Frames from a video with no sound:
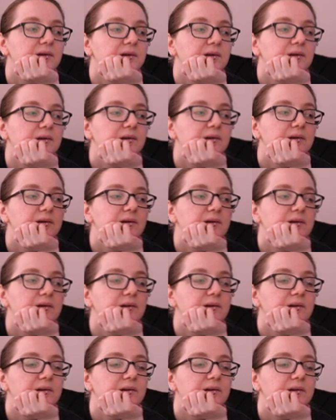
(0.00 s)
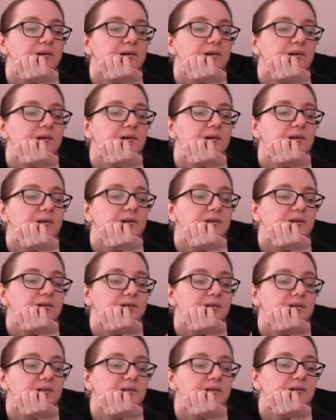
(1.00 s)

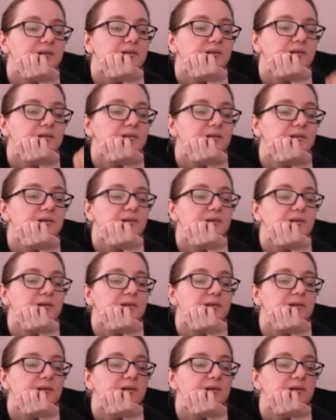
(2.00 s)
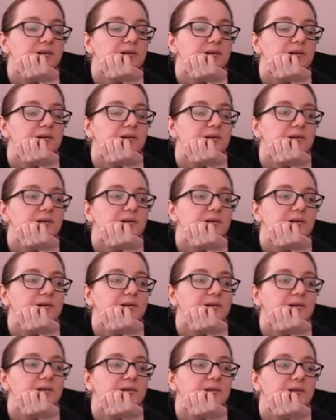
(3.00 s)

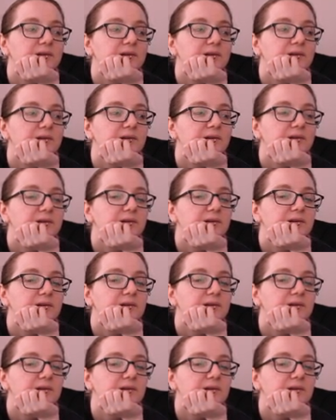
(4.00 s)
This person isn't speaking.